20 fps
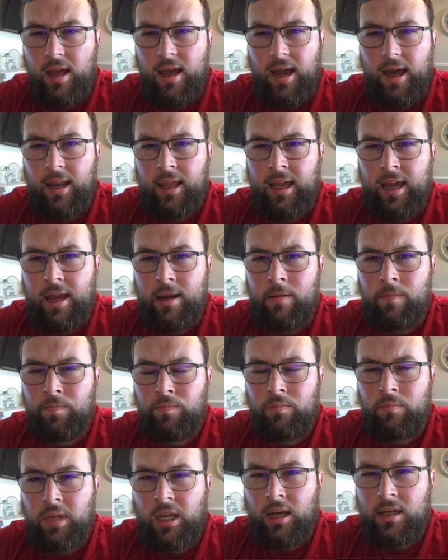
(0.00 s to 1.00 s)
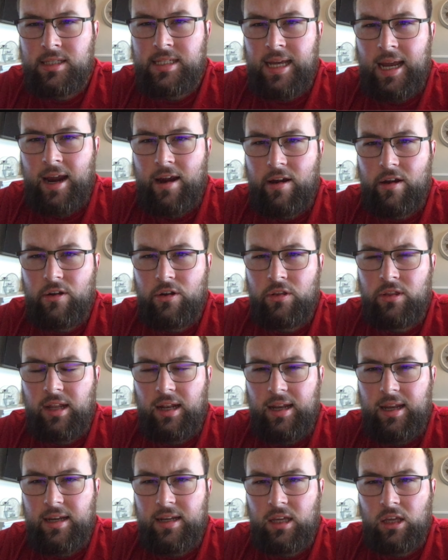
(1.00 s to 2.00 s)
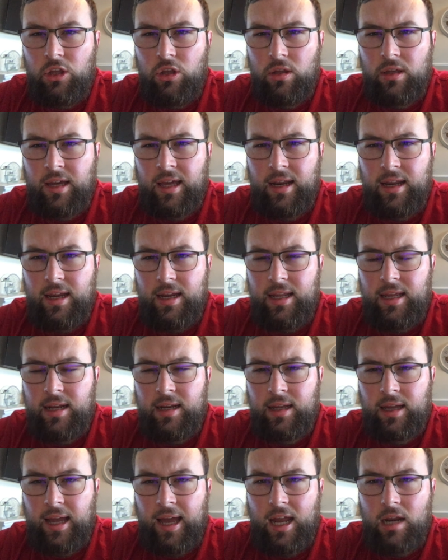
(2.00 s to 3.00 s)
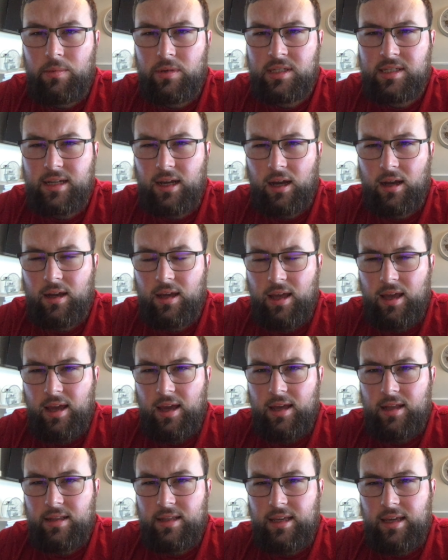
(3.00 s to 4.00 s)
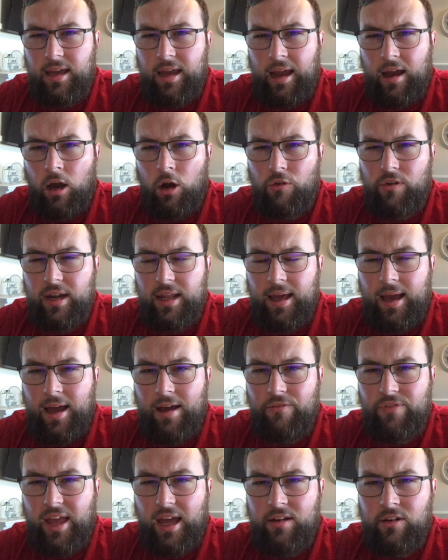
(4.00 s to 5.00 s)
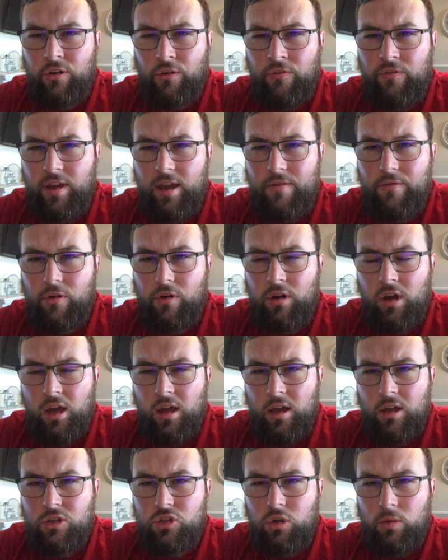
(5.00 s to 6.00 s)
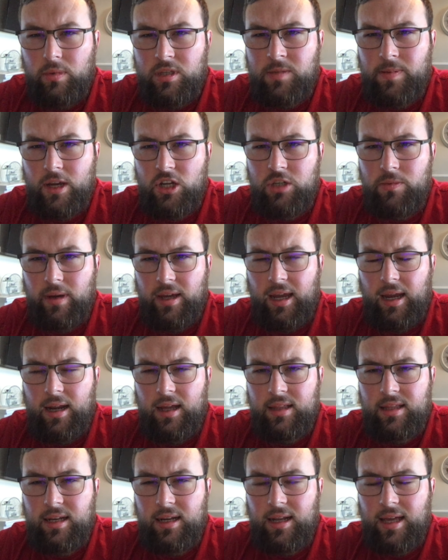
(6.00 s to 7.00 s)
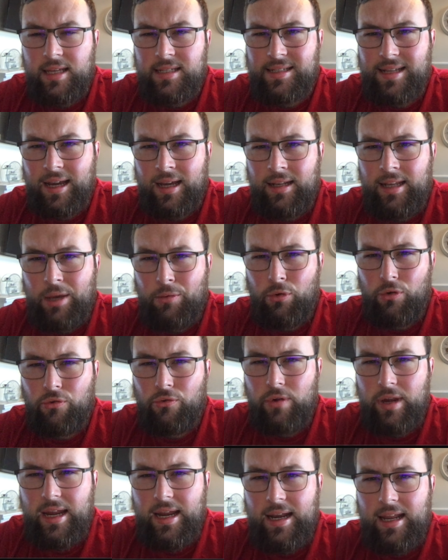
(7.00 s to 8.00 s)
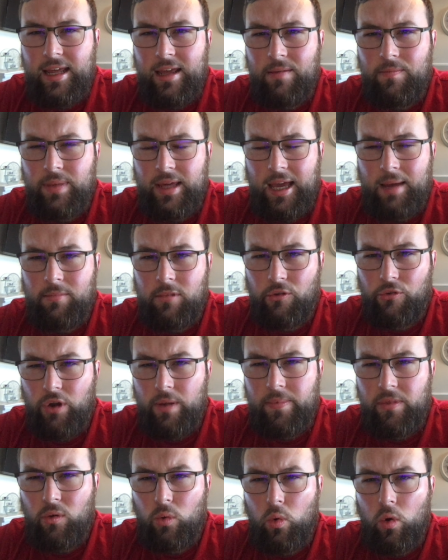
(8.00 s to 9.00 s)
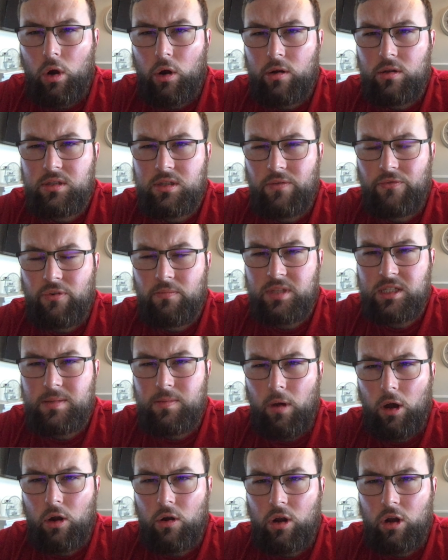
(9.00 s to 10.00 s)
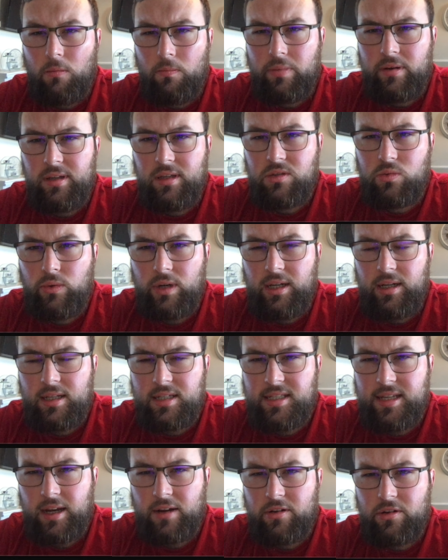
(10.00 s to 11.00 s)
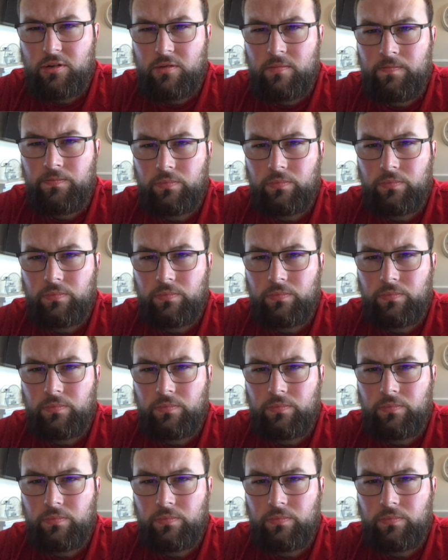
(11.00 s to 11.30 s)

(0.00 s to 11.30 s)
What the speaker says: And again, because they are the leading Canadian cannabis stock, they already have that in their favour, so especially by getting onto the NASDAQ, they will really be able to reap the rewards from smaller companies within the sector